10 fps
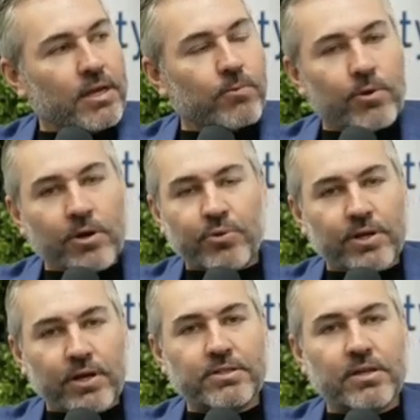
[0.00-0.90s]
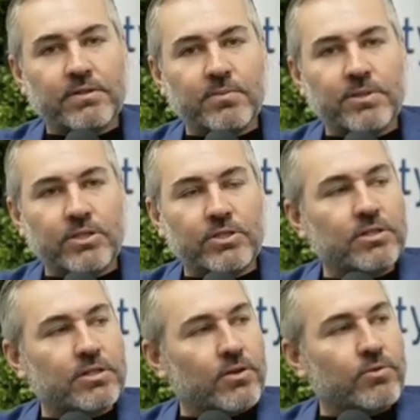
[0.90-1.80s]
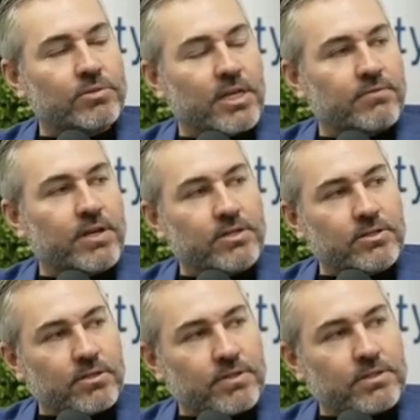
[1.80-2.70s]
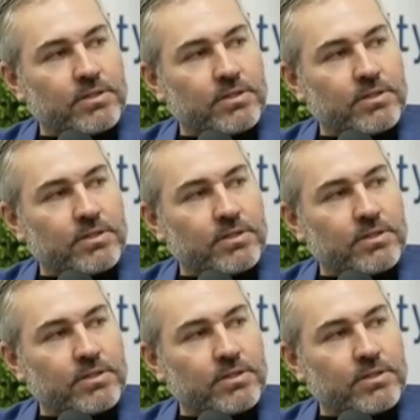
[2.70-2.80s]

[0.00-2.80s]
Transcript: And we're putting ourselves in a position to go take advantage of